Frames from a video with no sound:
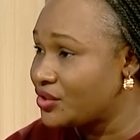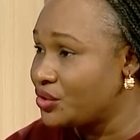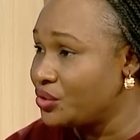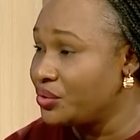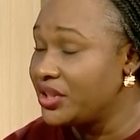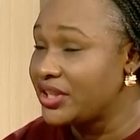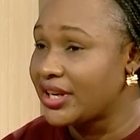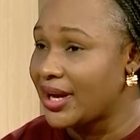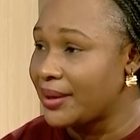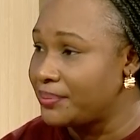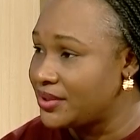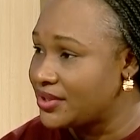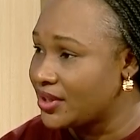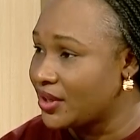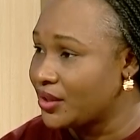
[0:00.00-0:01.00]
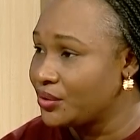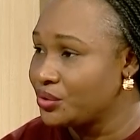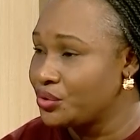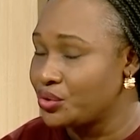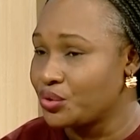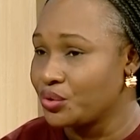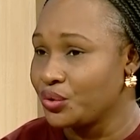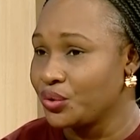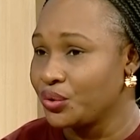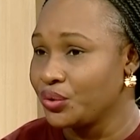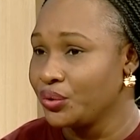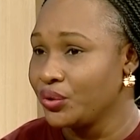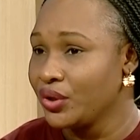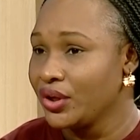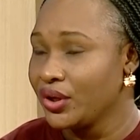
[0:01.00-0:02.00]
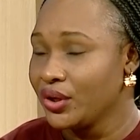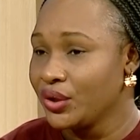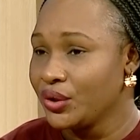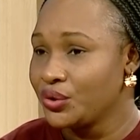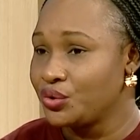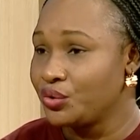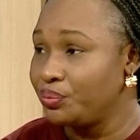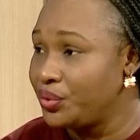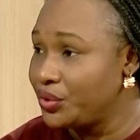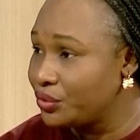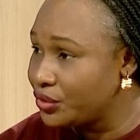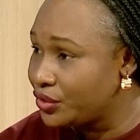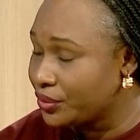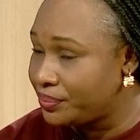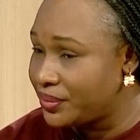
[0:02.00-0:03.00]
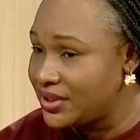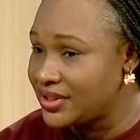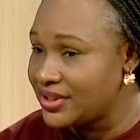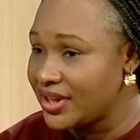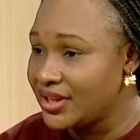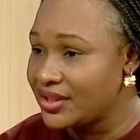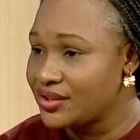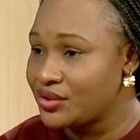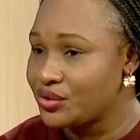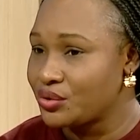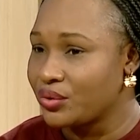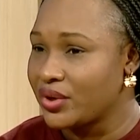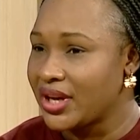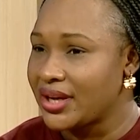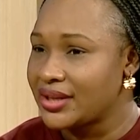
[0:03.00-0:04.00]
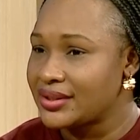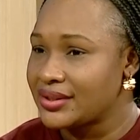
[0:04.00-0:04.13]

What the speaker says: you need capital to build your business, to get